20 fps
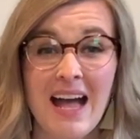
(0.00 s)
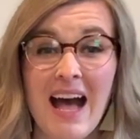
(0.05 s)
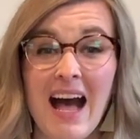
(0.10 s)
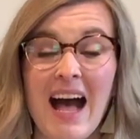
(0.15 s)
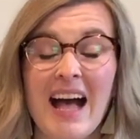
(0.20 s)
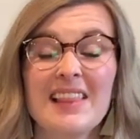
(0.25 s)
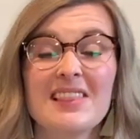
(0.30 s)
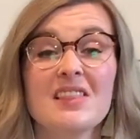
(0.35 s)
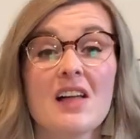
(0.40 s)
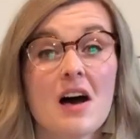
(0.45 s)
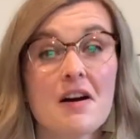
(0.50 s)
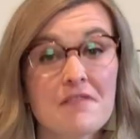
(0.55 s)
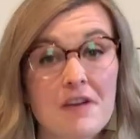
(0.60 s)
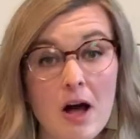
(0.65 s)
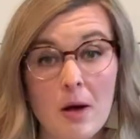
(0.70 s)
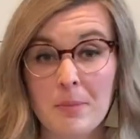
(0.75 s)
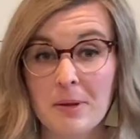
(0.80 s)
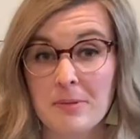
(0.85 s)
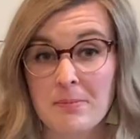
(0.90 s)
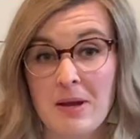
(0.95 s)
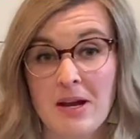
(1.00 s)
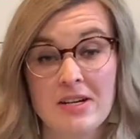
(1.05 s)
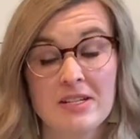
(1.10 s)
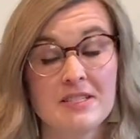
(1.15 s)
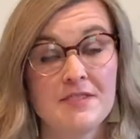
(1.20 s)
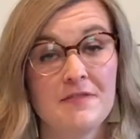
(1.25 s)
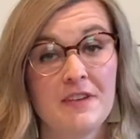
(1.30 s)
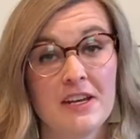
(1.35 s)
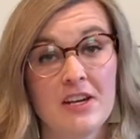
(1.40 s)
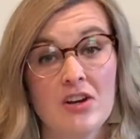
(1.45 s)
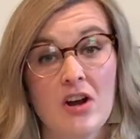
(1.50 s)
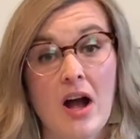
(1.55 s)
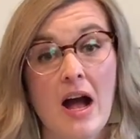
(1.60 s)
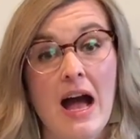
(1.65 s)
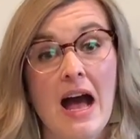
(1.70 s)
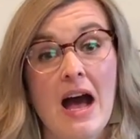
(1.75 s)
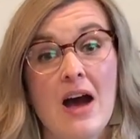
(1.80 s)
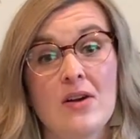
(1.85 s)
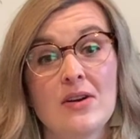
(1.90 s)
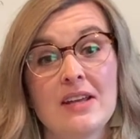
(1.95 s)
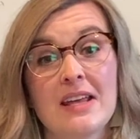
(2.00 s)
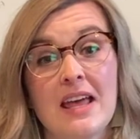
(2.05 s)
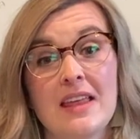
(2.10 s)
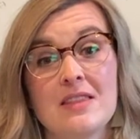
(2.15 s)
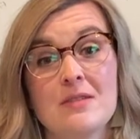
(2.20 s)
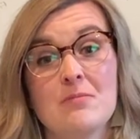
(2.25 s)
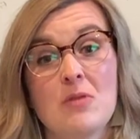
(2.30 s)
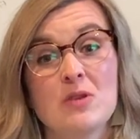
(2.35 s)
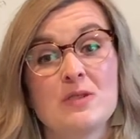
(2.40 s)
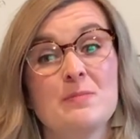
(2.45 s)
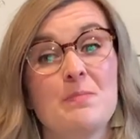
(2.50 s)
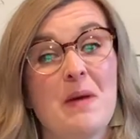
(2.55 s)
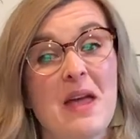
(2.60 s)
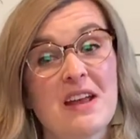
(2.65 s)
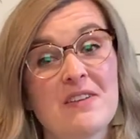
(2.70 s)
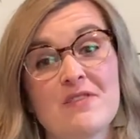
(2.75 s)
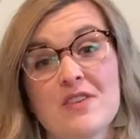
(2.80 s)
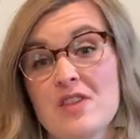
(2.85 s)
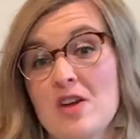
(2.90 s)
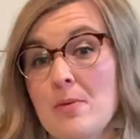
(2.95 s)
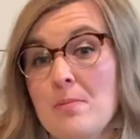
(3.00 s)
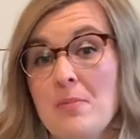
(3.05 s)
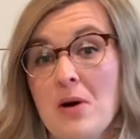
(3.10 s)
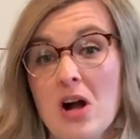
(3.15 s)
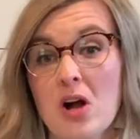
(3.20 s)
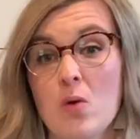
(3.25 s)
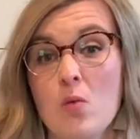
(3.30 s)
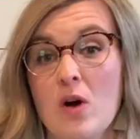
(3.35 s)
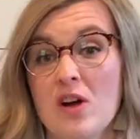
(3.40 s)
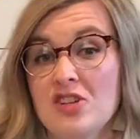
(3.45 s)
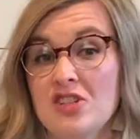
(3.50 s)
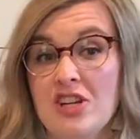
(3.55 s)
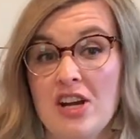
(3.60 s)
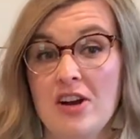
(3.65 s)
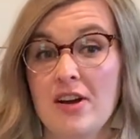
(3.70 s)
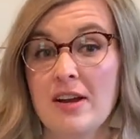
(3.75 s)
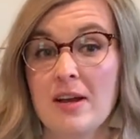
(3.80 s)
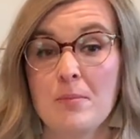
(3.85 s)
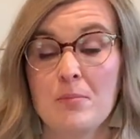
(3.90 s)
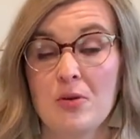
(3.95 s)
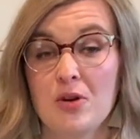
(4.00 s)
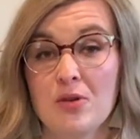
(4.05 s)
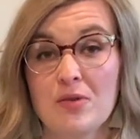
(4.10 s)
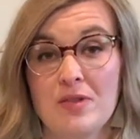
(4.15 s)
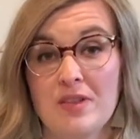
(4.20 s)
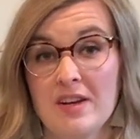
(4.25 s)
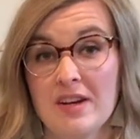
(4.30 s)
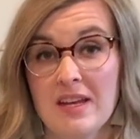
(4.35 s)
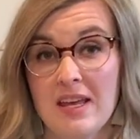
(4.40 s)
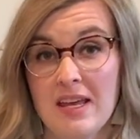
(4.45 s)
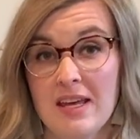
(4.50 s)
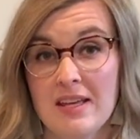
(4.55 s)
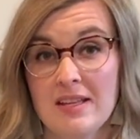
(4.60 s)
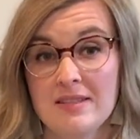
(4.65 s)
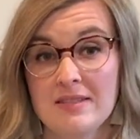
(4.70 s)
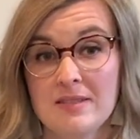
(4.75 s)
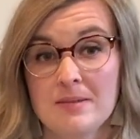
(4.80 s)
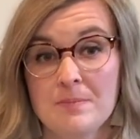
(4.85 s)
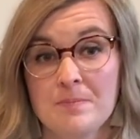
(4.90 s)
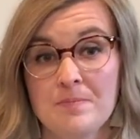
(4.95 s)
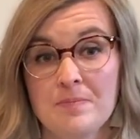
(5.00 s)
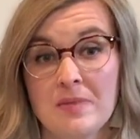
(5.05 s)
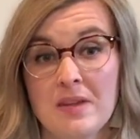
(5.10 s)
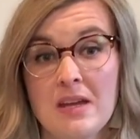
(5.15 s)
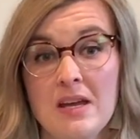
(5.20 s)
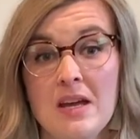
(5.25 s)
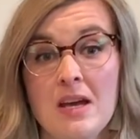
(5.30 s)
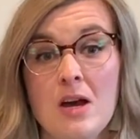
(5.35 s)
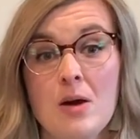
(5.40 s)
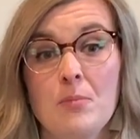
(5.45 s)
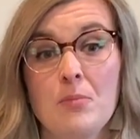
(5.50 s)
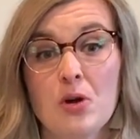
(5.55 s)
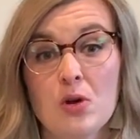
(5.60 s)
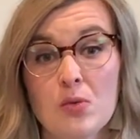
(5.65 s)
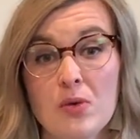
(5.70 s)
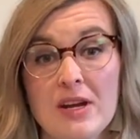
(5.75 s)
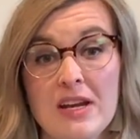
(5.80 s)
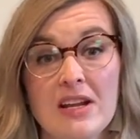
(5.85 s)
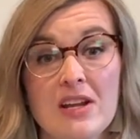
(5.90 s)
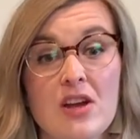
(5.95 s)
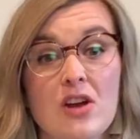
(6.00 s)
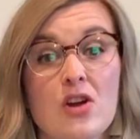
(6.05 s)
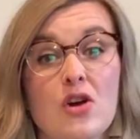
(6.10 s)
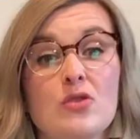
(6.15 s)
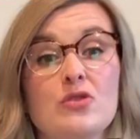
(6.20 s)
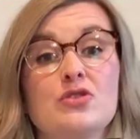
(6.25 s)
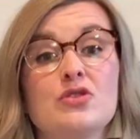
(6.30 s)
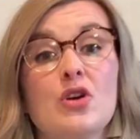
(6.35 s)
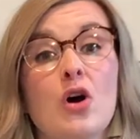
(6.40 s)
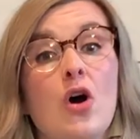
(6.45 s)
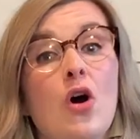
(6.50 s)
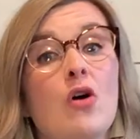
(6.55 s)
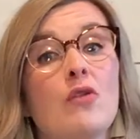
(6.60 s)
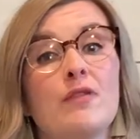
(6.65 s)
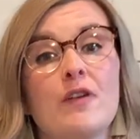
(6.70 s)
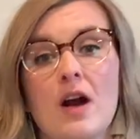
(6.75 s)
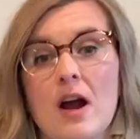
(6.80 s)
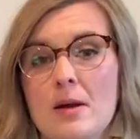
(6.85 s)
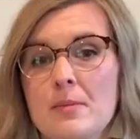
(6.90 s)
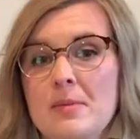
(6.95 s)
I love helping parents figure out how to get the most bang for their buck while sharing a book with their kids. Book reading can go so far